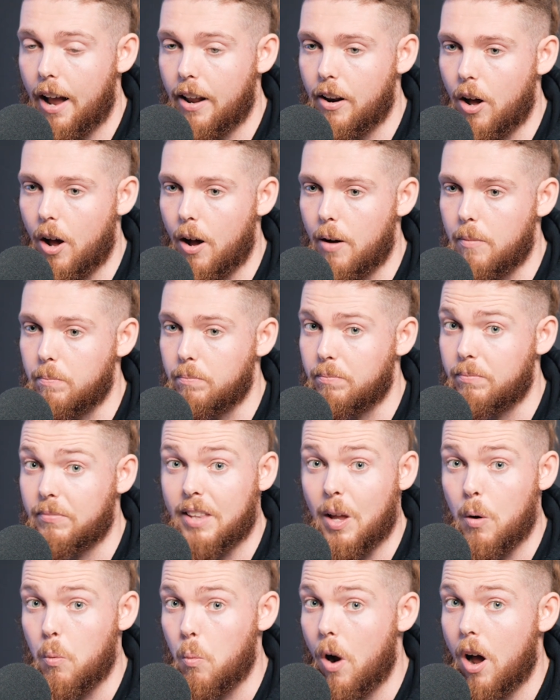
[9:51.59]
And
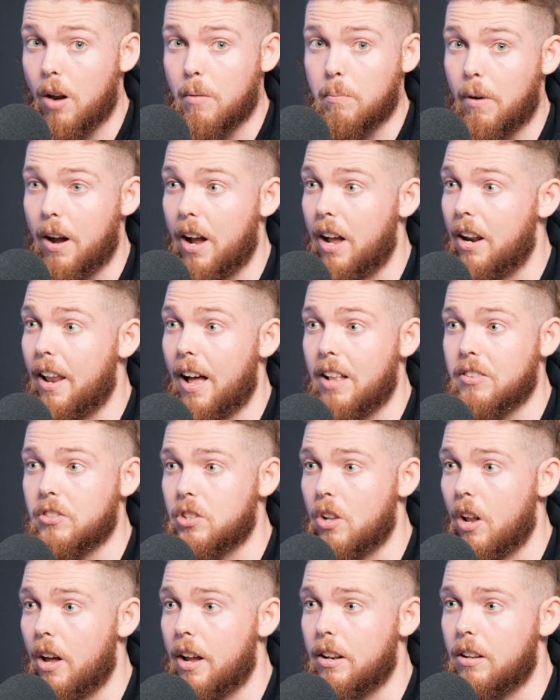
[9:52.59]
they won by a
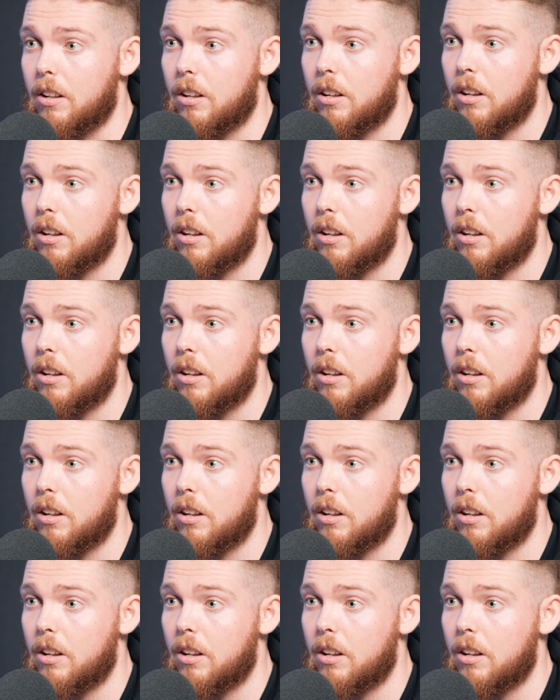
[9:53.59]
landslide.